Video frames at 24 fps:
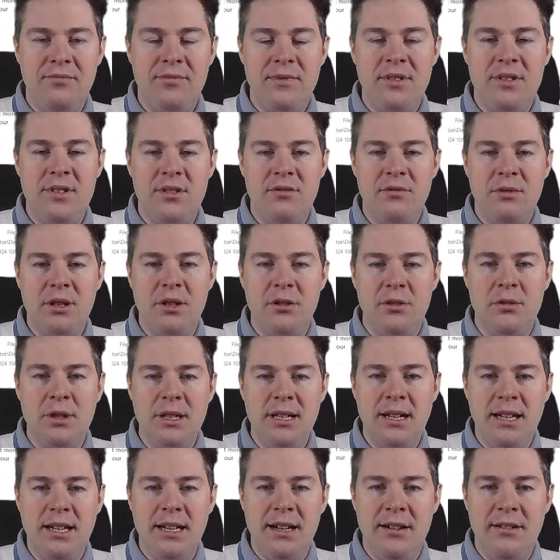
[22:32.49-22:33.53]
So we go
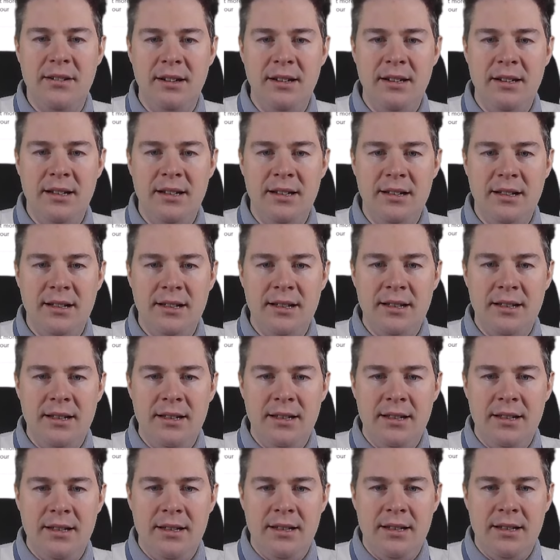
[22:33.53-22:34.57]
here.
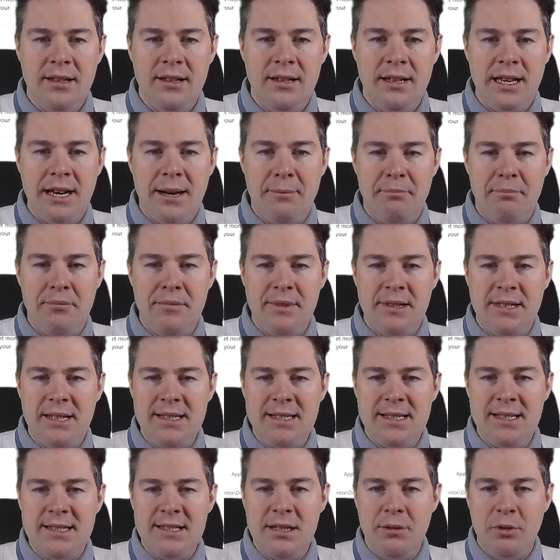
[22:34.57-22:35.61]
Yeah,
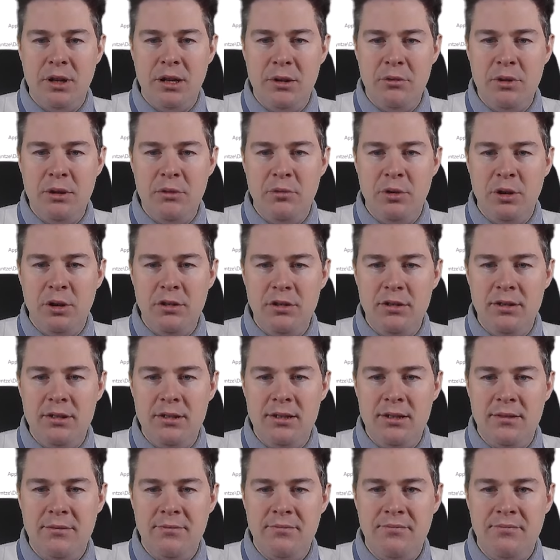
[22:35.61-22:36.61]
this is the one we want.